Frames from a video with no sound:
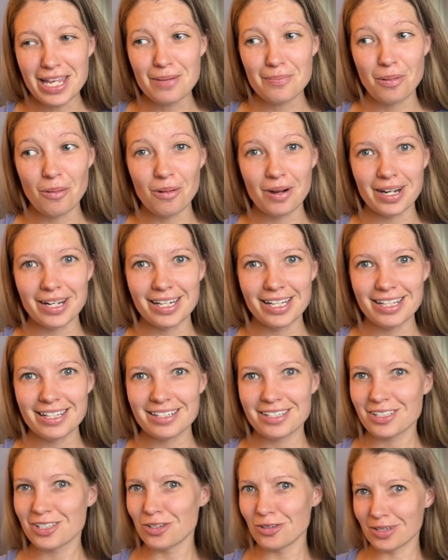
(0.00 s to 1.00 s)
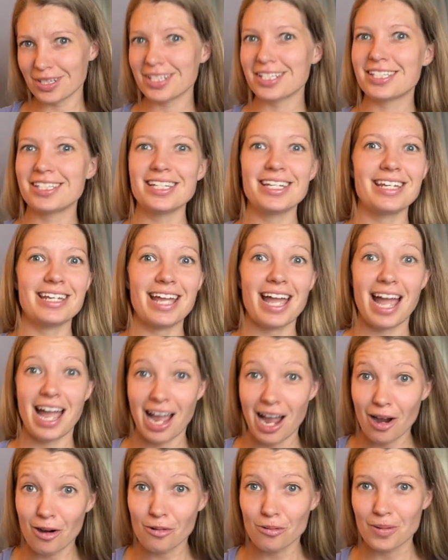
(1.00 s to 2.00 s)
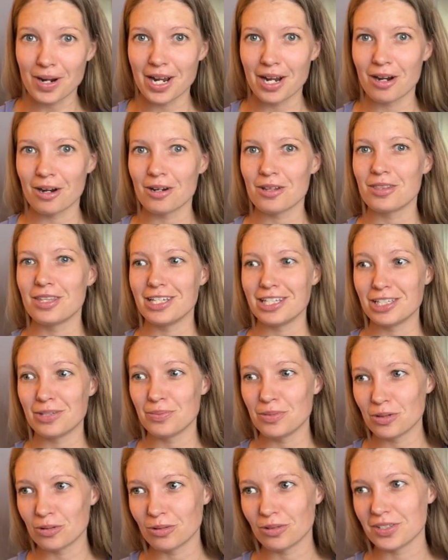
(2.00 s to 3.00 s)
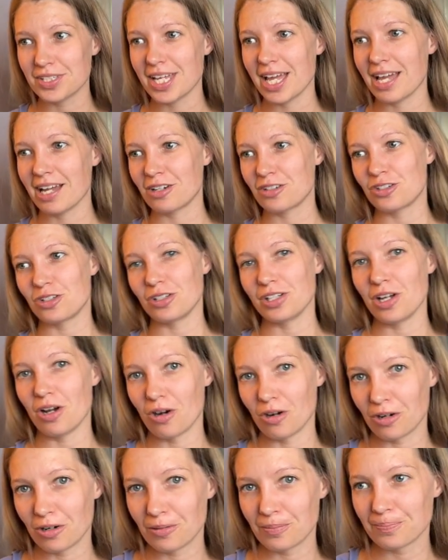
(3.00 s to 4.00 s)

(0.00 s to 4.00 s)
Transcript: point is you can see how rare these mules actually are.